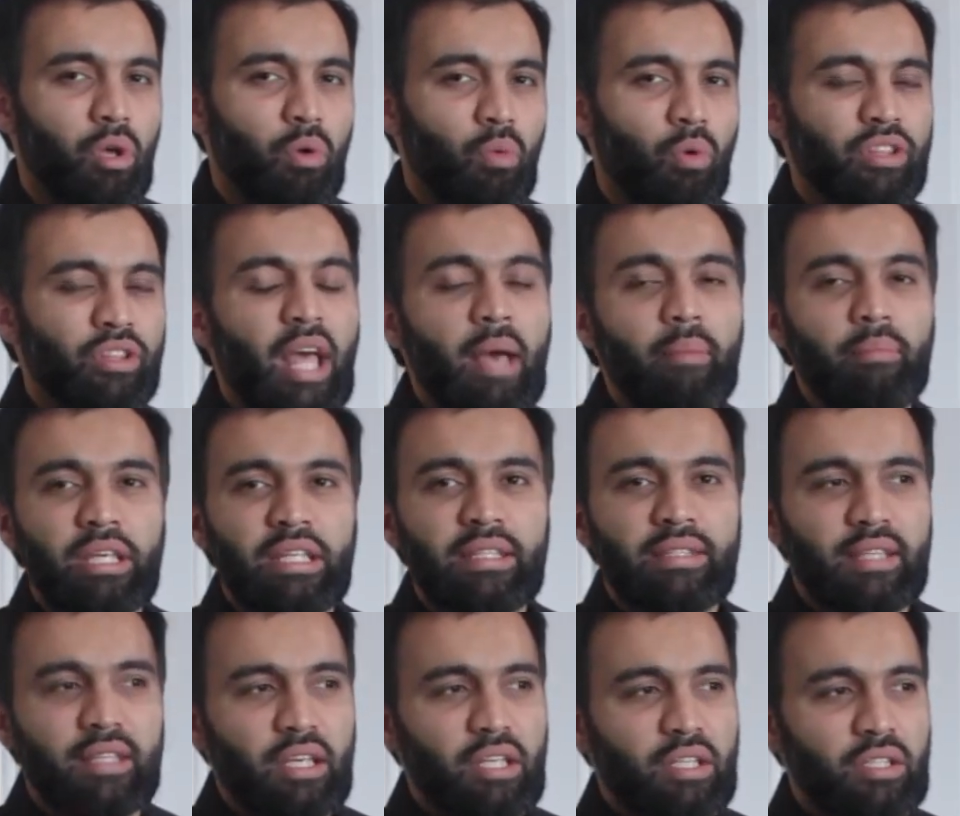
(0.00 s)
What that
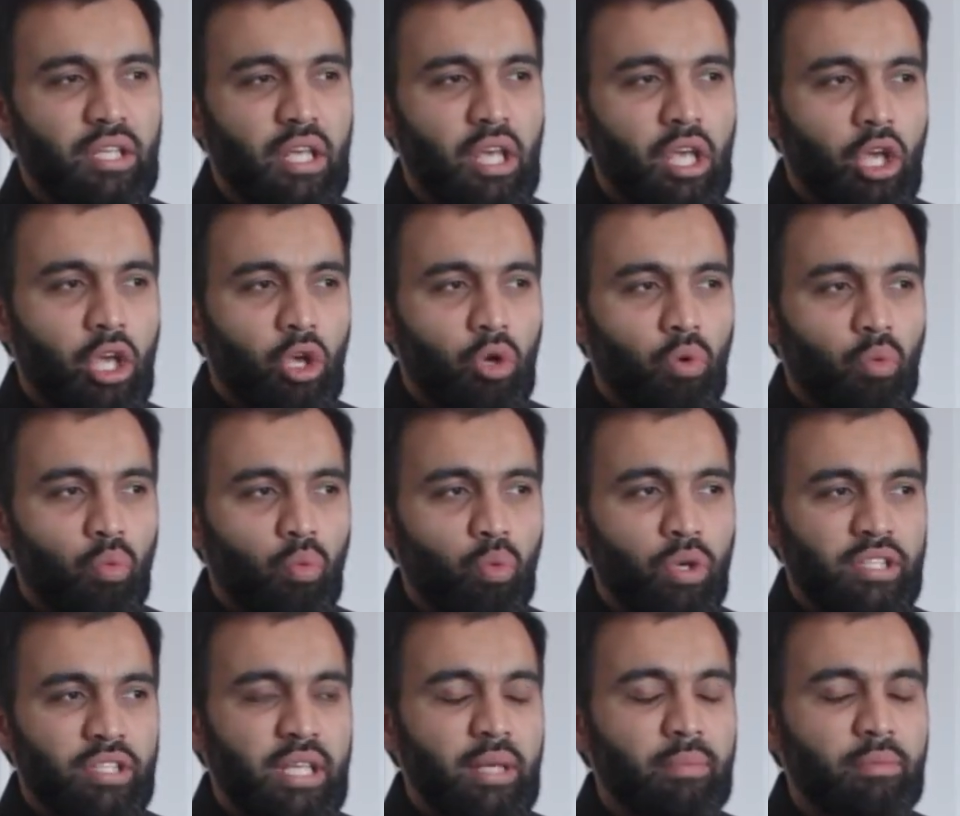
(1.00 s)
means is
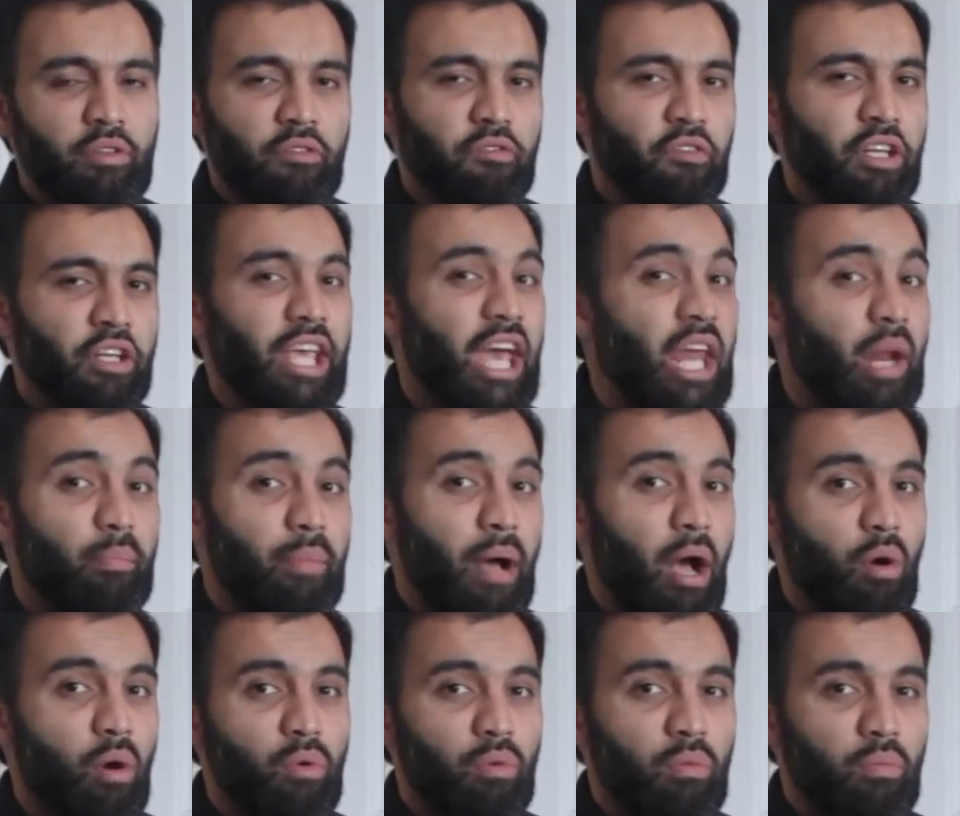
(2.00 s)
we seem to forget
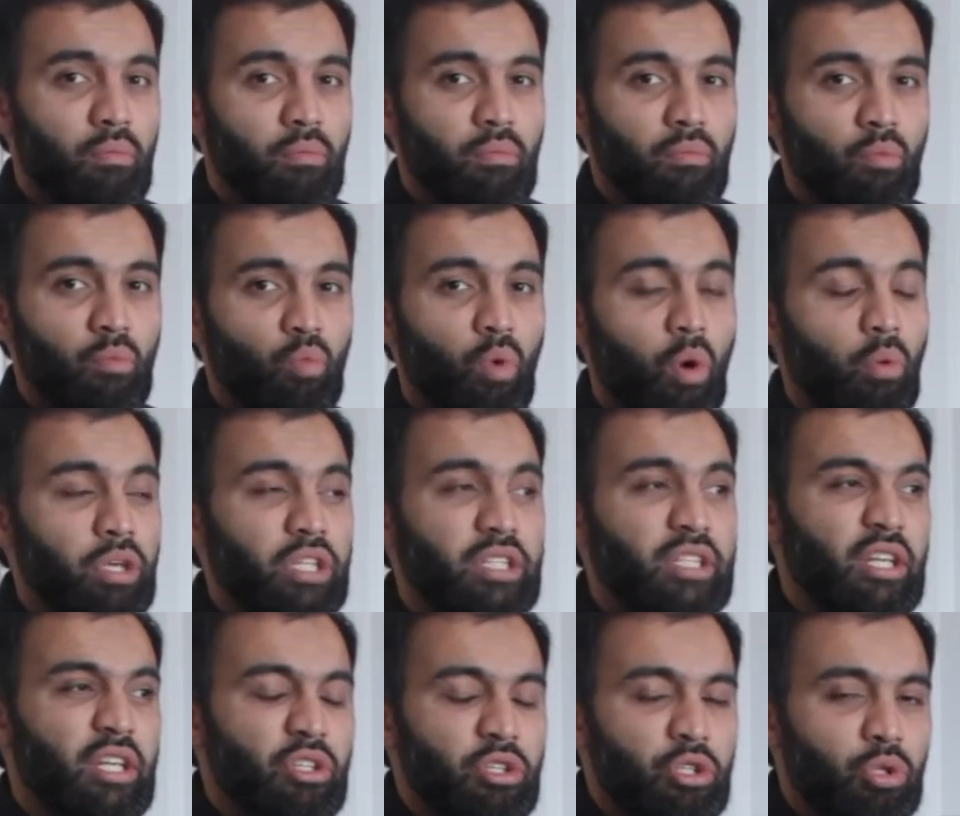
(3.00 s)
about what we
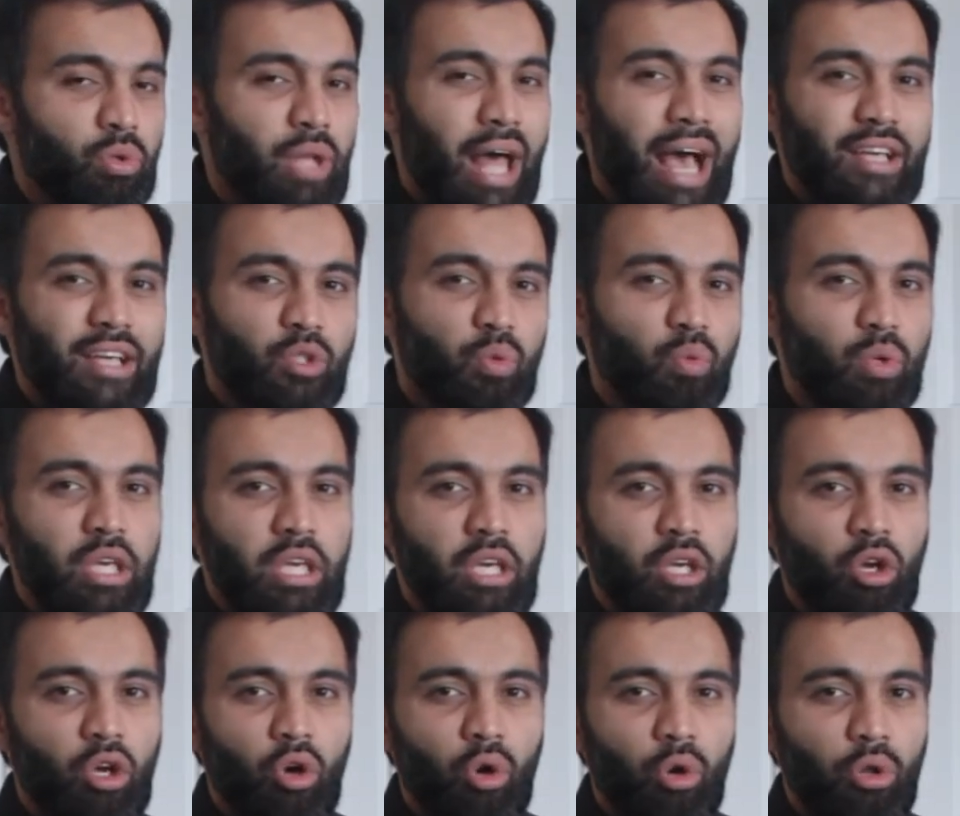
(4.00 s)
didn't do last
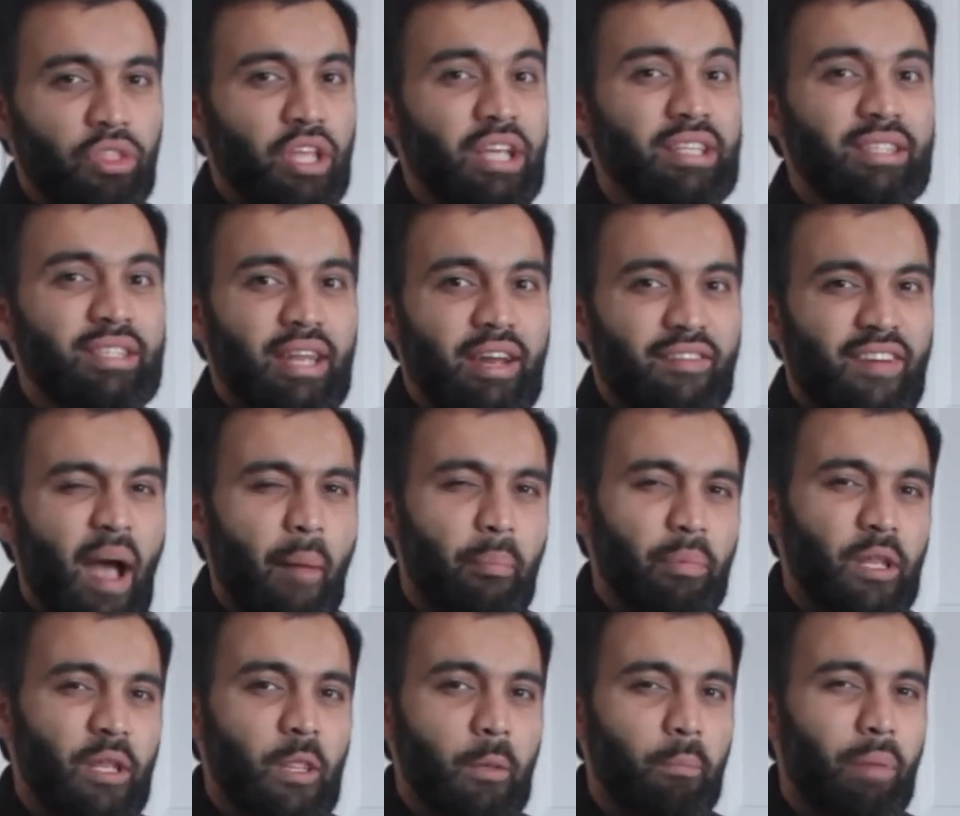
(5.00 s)
week or things that have
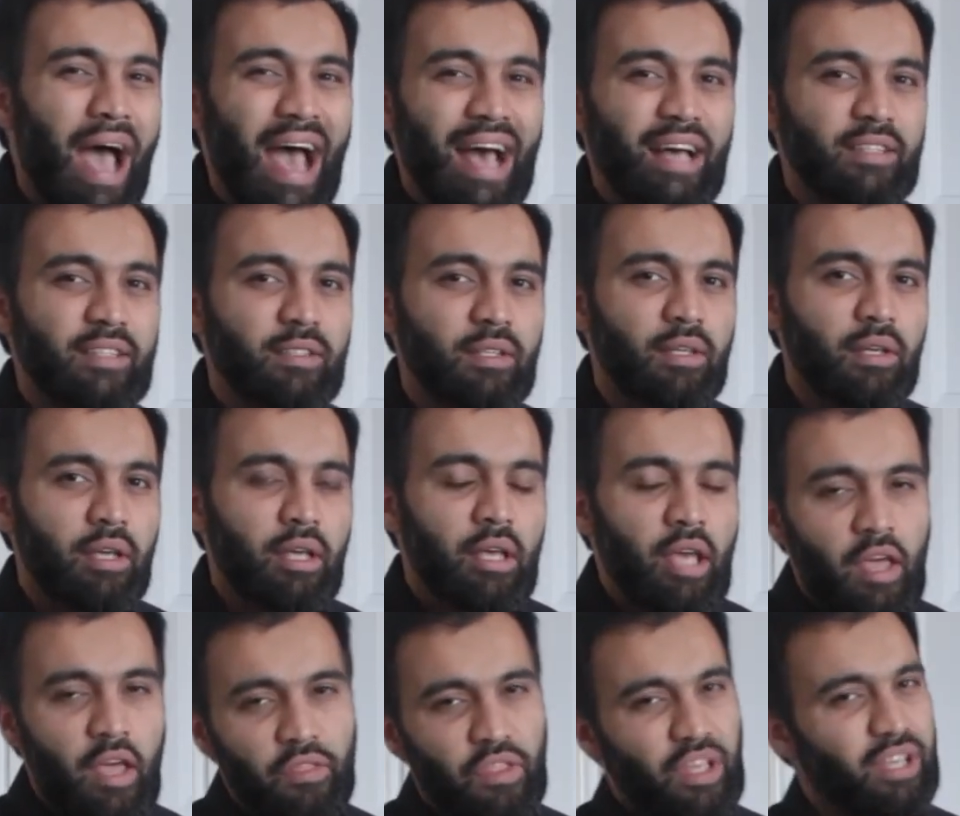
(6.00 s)
happened in the past
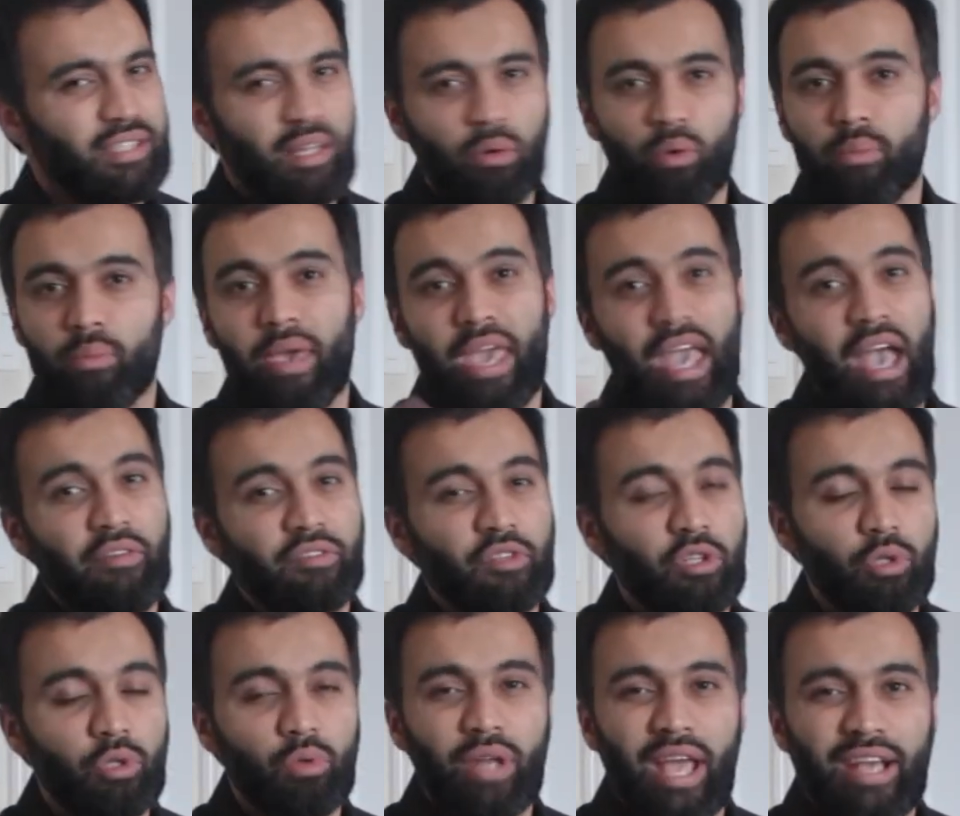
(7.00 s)
and things that we may have
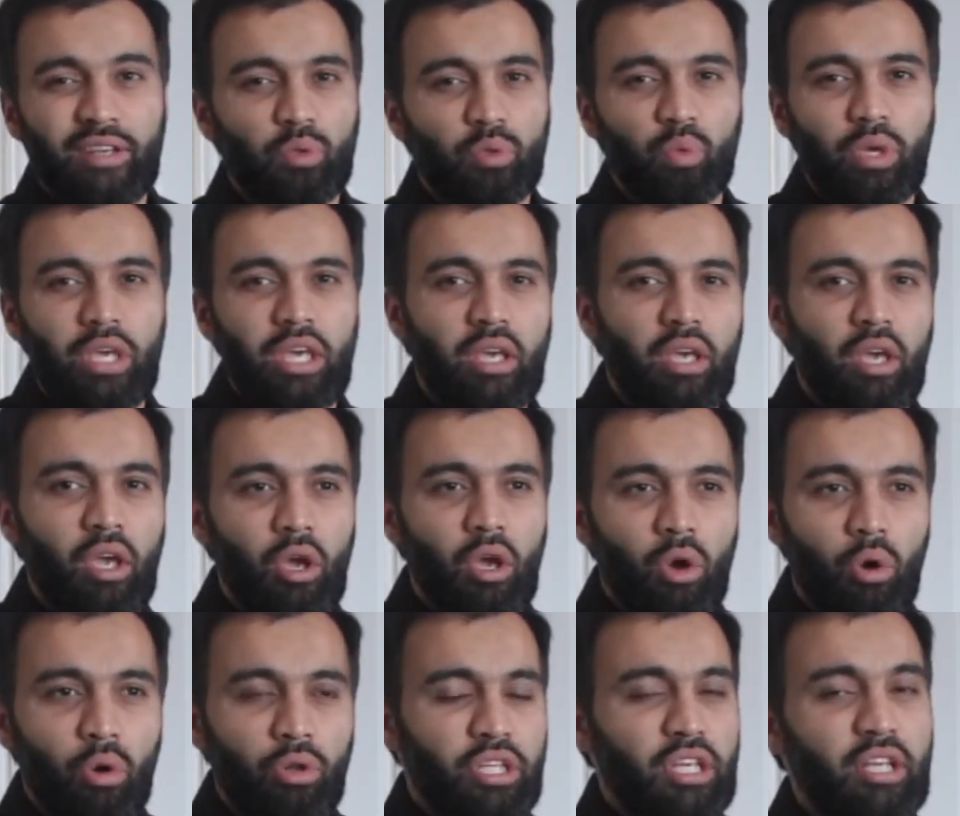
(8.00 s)
to do next week
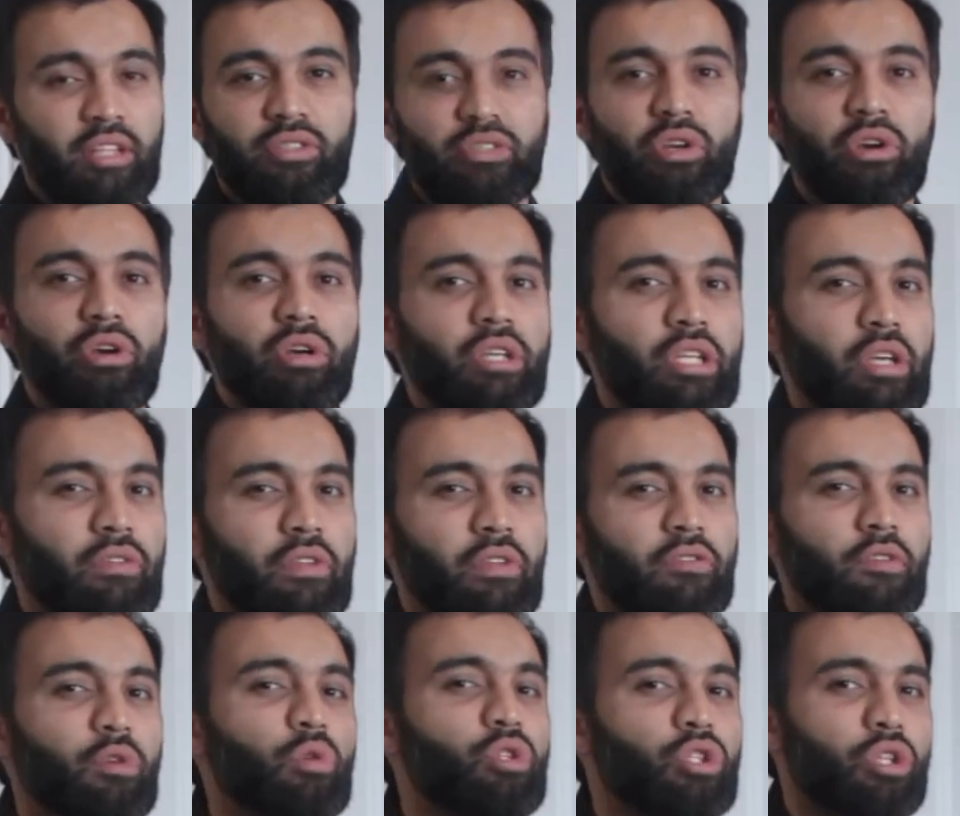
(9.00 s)
or the uncertainty of the
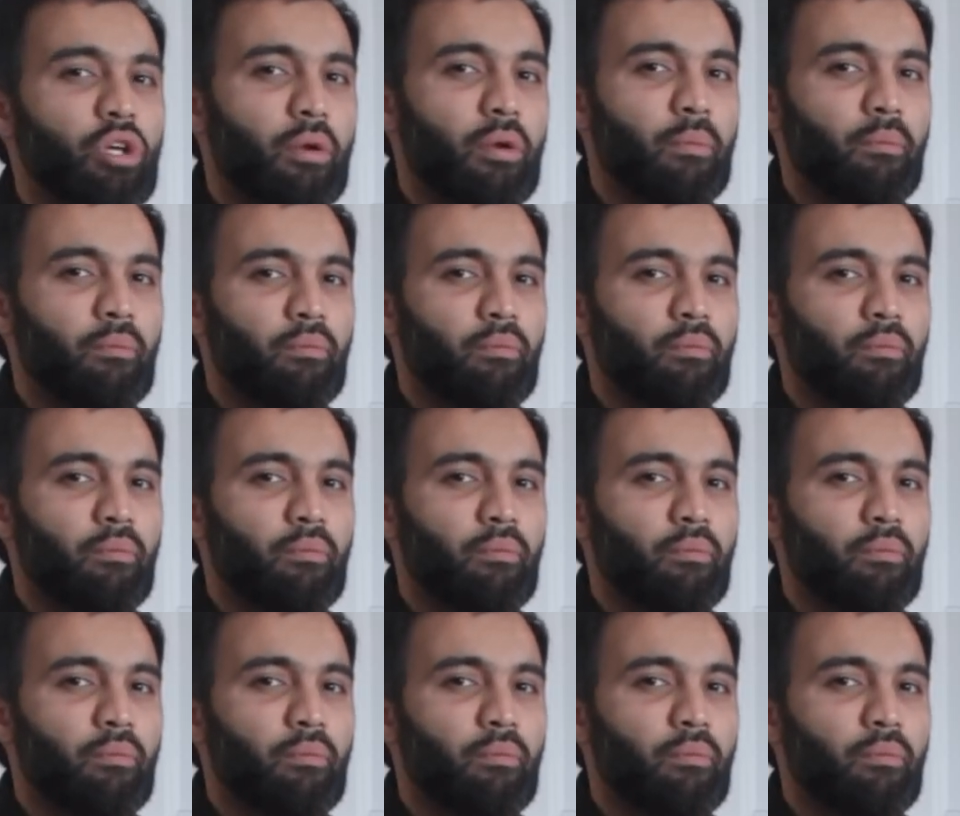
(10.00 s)
future.